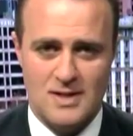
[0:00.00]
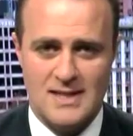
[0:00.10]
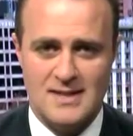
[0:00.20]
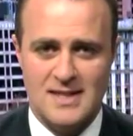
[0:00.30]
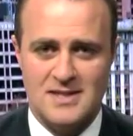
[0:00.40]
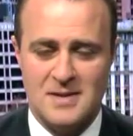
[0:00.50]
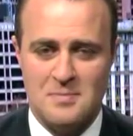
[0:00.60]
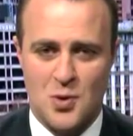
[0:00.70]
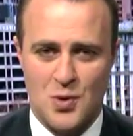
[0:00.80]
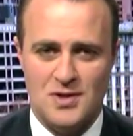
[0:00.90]
and there's an
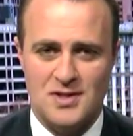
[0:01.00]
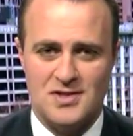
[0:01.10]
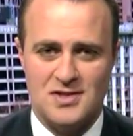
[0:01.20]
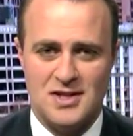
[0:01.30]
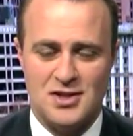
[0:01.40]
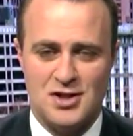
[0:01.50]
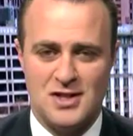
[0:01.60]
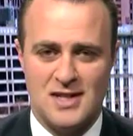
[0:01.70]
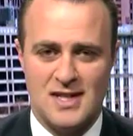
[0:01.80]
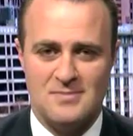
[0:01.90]
important
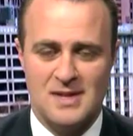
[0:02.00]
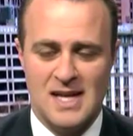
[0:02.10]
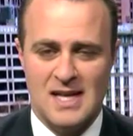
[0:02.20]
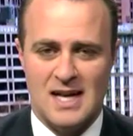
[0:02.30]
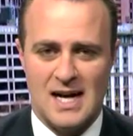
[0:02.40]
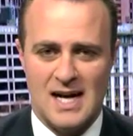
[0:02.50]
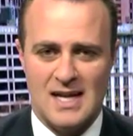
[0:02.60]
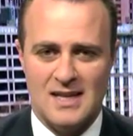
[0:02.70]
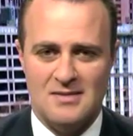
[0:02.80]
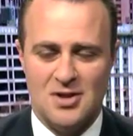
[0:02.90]
distinction. I'm
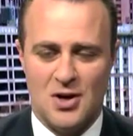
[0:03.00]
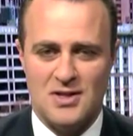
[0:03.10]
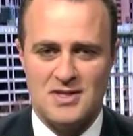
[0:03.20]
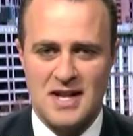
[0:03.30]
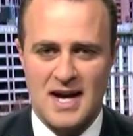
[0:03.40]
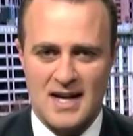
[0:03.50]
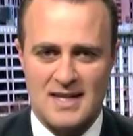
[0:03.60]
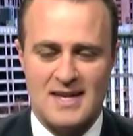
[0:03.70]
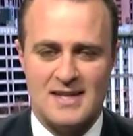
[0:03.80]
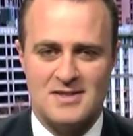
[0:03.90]
uh, not as
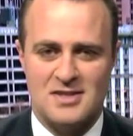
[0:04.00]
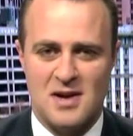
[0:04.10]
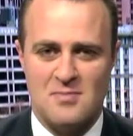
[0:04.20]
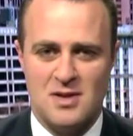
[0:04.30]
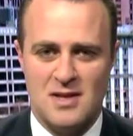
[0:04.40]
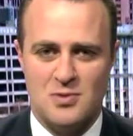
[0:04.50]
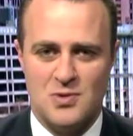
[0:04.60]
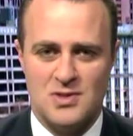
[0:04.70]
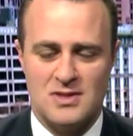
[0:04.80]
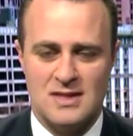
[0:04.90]
anarchic as some
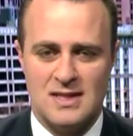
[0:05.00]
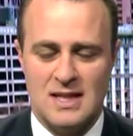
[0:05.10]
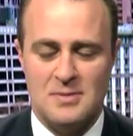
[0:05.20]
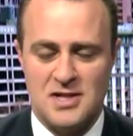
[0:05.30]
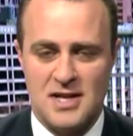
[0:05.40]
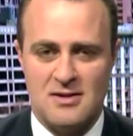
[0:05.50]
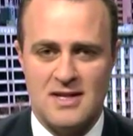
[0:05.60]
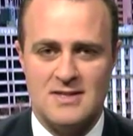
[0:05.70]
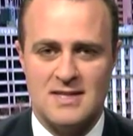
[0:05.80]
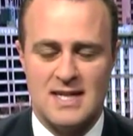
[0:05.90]
liberals,
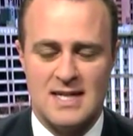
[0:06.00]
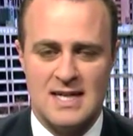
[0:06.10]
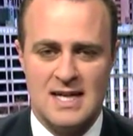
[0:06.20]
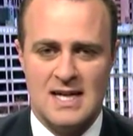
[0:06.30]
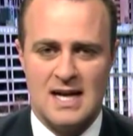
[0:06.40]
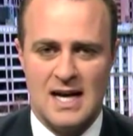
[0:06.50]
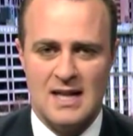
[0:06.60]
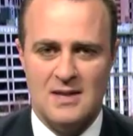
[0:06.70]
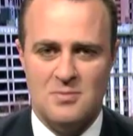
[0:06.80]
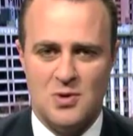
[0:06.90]
libertarians are uh,
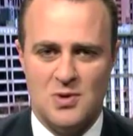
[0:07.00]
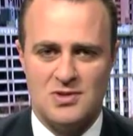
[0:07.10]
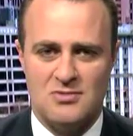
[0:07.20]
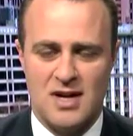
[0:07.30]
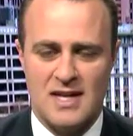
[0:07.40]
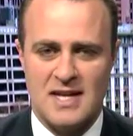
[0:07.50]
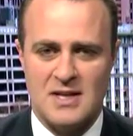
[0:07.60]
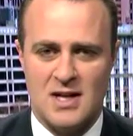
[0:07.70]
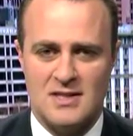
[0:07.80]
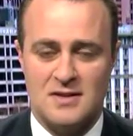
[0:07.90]
Liberals
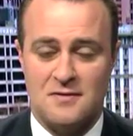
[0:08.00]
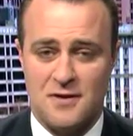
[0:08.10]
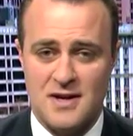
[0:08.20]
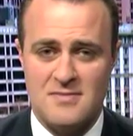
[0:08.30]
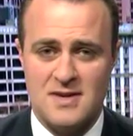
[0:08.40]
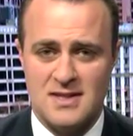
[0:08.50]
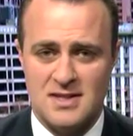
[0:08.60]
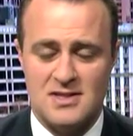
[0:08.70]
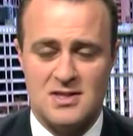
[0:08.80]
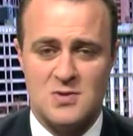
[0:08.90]
recognise that freedom
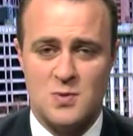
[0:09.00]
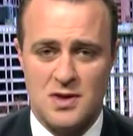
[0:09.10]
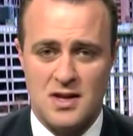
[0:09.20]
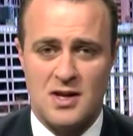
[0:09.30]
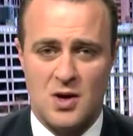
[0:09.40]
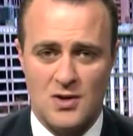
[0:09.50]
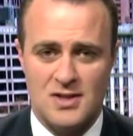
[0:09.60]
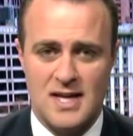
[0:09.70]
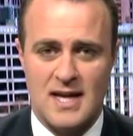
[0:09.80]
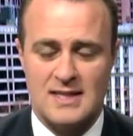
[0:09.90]
exists within a
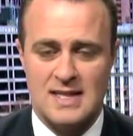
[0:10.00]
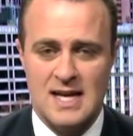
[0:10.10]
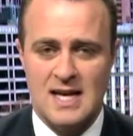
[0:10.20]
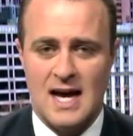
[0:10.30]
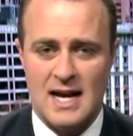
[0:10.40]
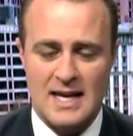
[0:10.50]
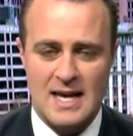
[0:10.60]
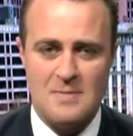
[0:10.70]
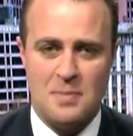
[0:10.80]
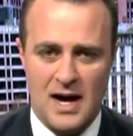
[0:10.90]
context. And a
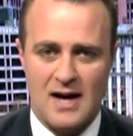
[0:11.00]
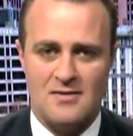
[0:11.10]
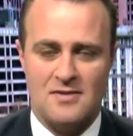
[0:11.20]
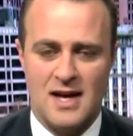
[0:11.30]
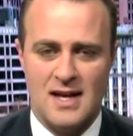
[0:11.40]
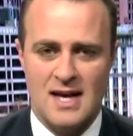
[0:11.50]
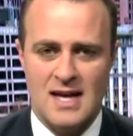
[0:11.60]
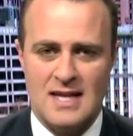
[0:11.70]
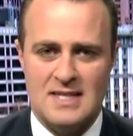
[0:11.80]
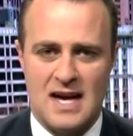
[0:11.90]
key part of that
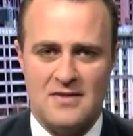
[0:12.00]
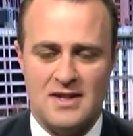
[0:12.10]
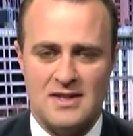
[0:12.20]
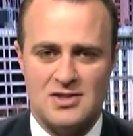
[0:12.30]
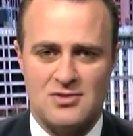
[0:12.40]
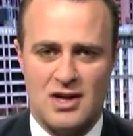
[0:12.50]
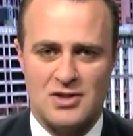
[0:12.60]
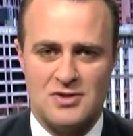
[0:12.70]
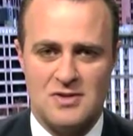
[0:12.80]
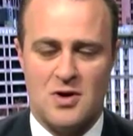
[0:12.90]
is having a
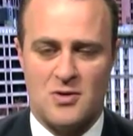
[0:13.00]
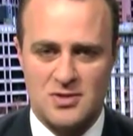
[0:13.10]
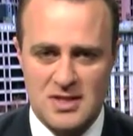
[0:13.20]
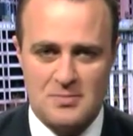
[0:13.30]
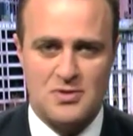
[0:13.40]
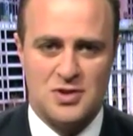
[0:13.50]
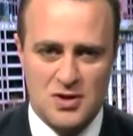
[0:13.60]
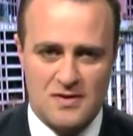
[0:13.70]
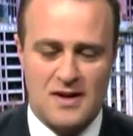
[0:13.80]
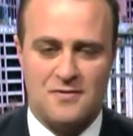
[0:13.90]
structure and democracy to
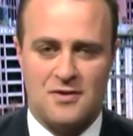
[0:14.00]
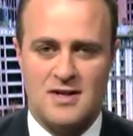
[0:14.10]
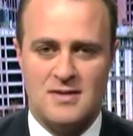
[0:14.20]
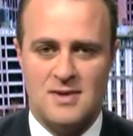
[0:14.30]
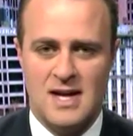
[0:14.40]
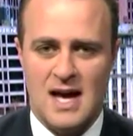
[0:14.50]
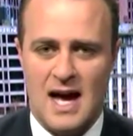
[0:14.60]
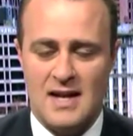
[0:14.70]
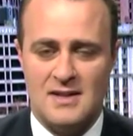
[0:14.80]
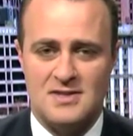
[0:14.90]
preserve that freedom.
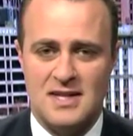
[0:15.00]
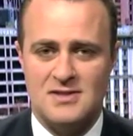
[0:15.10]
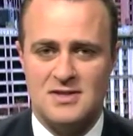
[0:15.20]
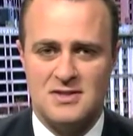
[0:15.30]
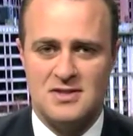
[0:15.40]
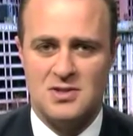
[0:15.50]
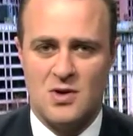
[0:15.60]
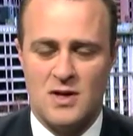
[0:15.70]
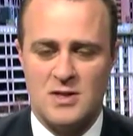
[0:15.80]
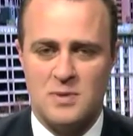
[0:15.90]
And the census has
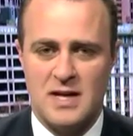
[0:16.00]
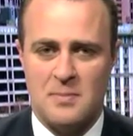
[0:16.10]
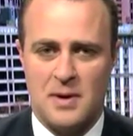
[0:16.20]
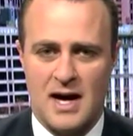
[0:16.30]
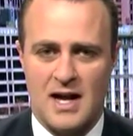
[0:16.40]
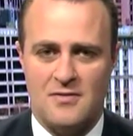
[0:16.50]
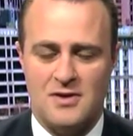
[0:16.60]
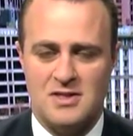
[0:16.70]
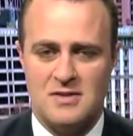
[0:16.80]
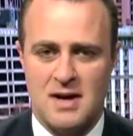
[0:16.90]
always been a part of
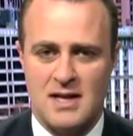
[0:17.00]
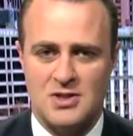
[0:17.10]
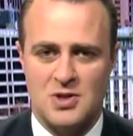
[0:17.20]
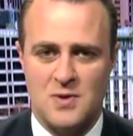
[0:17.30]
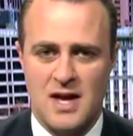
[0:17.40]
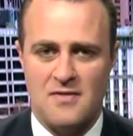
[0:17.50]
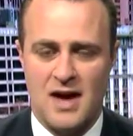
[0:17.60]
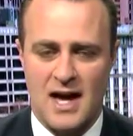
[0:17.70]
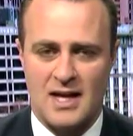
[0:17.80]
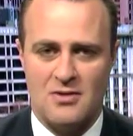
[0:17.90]
it to make sure we have
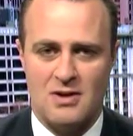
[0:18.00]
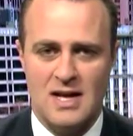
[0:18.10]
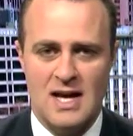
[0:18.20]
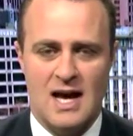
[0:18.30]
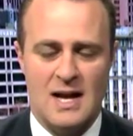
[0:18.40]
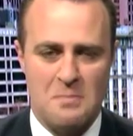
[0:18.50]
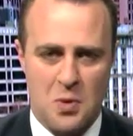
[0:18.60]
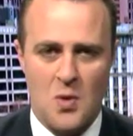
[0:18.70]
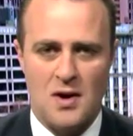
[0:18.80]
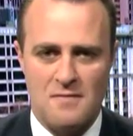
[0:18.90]
accurate and
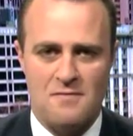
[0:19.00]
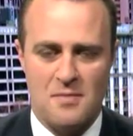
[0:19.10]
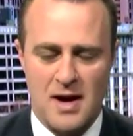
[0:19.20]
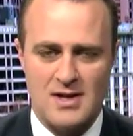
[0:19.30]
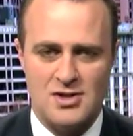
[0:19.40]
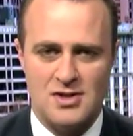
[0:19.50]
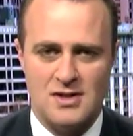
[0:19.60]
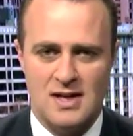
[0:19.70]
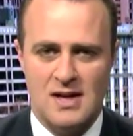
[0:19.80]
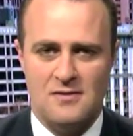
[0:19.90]
important
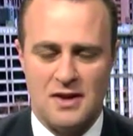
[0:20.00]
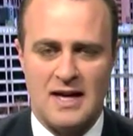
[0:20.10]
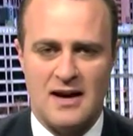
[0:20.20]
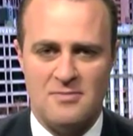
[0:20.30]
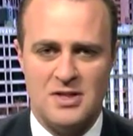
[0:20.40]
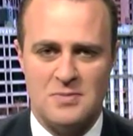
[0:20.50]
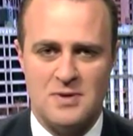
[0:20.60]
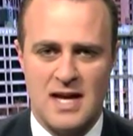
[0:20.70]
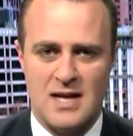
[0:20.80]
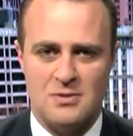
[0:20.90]
information for the government to
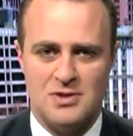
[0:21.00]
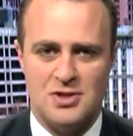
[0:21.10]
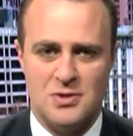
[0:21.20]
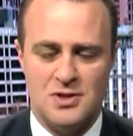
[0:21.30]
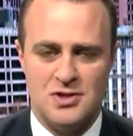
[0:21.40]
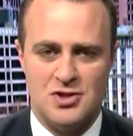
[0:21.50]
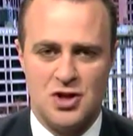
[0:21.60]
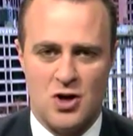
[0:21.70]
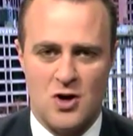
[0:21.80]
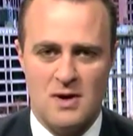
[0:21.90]
be able to do its
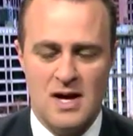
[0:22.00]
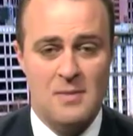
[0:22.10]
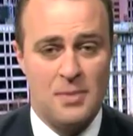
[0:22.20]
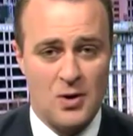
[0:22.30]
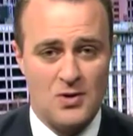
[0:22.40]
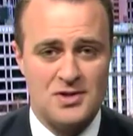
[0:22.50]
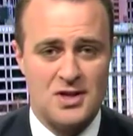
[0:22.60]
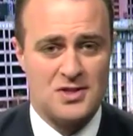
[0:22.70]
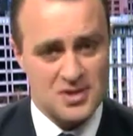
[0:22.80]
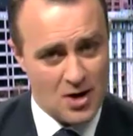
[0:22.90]
job, but
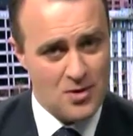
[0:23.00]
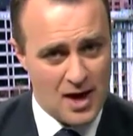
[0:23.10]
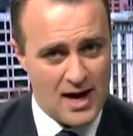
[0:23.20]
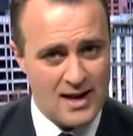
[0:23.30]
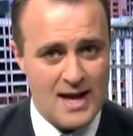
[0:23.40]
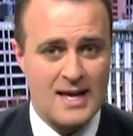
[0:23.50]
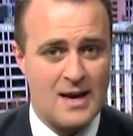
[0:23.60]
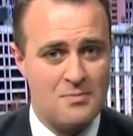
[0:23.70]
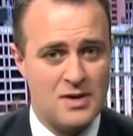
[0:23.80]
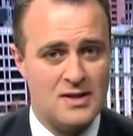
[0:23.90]
also so that it
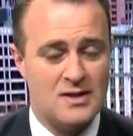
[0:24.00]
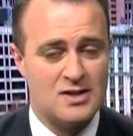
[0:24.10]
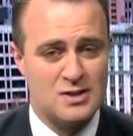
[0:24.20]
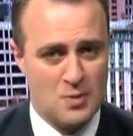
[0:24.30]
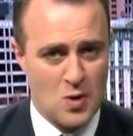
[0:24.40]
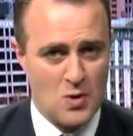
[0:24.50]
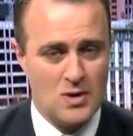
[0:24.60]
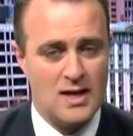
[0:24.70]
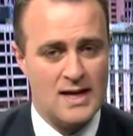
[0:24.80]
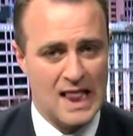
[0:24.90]
can be
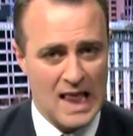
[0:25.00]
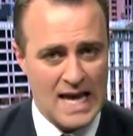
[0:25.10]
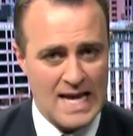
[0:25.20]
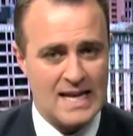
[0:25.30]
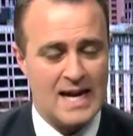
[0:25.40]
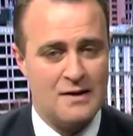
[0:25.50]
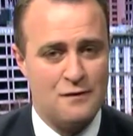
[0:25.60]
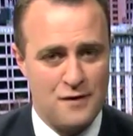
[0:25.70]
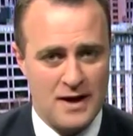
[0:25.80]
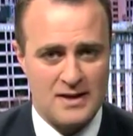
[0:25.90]
small and lean and
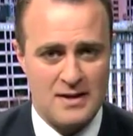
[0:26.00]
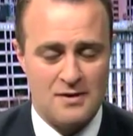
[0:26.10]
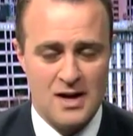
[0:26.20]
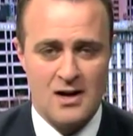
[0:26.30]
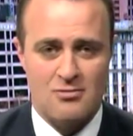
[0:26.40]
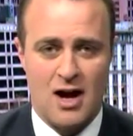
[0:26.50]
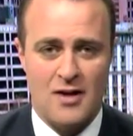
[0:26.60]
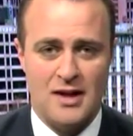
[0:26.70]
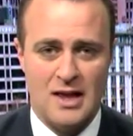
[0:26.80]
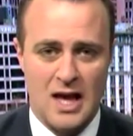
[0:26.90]
effective
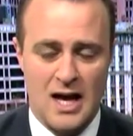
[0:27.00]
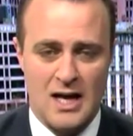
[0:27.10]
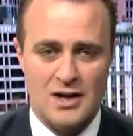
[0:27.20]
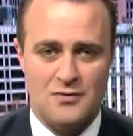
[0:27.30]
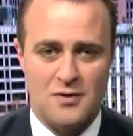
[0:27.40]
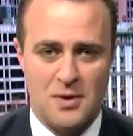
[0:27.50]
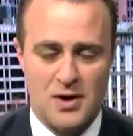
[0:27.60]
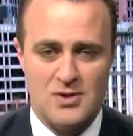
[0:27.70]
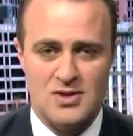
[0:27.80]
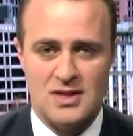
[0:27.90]
rather than large,
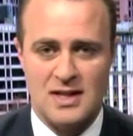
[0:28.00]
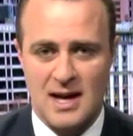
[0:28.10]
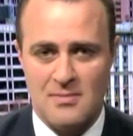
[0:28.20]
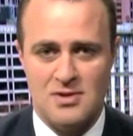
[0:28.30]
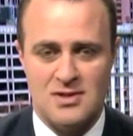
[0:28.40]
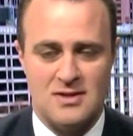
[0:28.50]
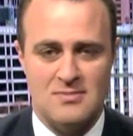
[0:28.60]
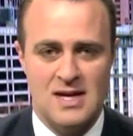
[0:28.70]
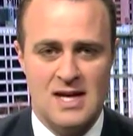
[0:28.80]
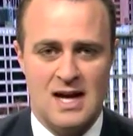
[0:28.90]
verbose and
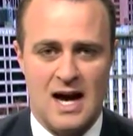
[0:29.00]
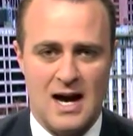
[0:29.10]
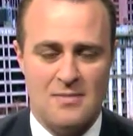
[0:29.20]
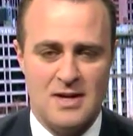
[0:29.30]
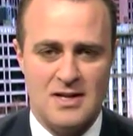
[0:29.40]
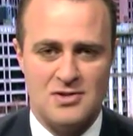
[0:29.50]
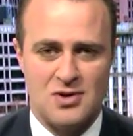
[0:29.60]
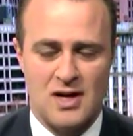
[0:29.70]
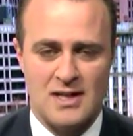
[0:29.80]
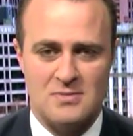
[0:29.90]
cumbersome um, in
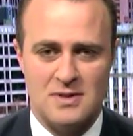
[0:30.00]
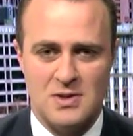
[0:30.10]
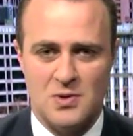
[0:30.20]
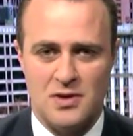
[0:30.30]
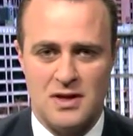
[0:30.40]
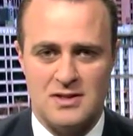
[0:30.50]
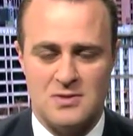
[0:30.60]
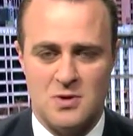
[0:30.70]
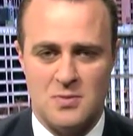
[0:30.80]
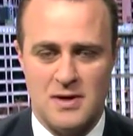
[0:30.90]
trying mm. to be hmm. all things
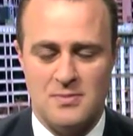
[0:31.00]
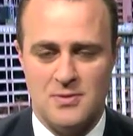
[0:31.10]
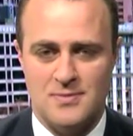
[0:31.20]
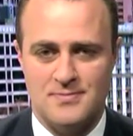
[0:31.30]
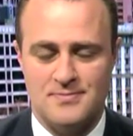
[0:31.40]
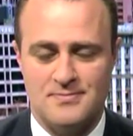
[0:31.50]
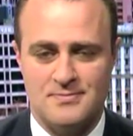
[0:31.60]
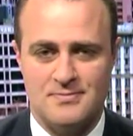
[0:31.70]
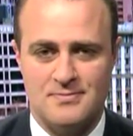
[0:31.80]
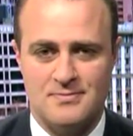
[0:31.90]
to all people. Is it time